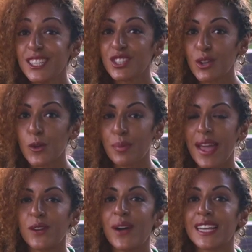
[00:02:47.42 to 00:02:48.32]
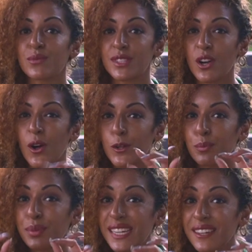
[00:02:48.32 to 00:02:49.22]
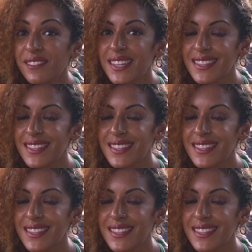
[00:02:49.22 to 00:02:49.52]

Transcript: solar panel has what's called PV